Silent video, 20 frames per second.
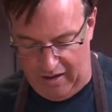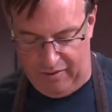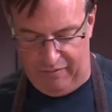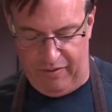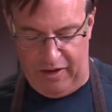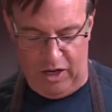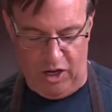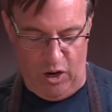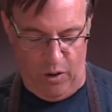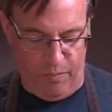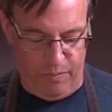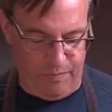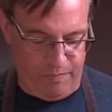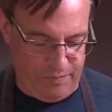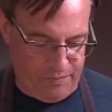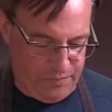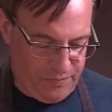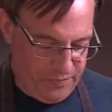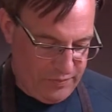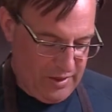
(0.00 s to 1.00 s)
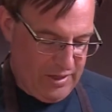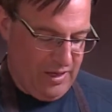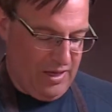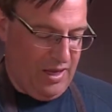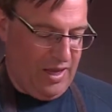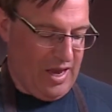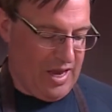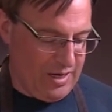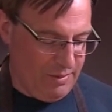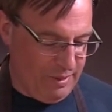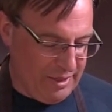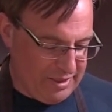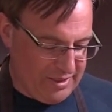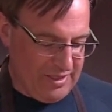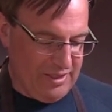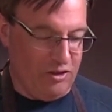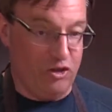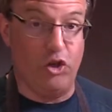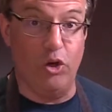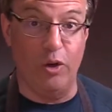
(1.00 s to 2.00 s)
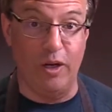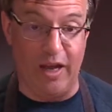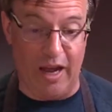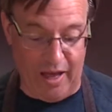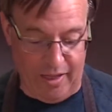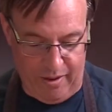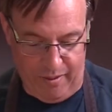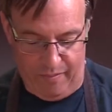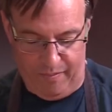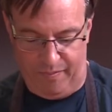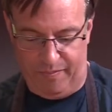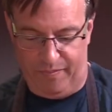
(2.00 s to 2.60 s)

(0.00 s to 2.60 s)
video, and you mix these two together.